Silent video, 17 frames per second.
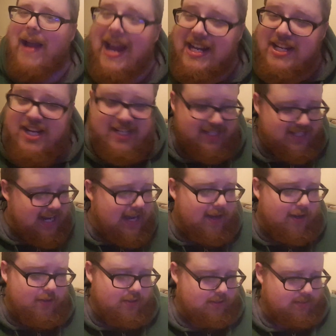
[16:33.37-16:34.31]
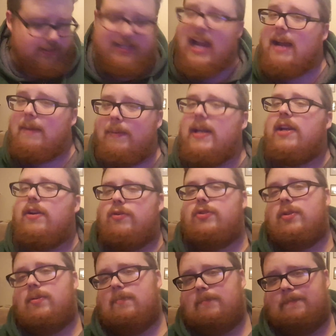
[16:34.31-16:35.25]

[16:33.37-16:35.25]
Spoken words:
AJ Styles debuts.